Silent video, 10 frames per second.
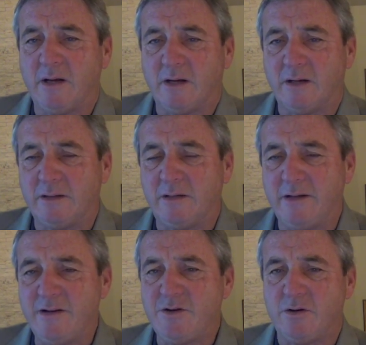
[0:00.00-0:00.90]
a little
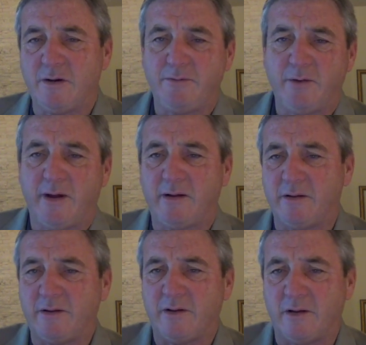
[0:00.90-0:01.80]
easier if you had
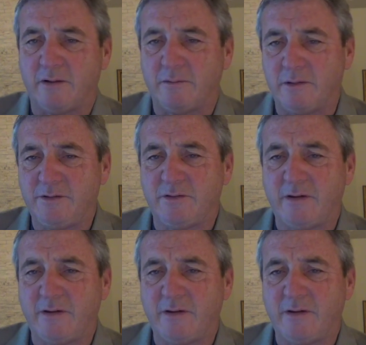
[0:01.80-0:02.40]
at least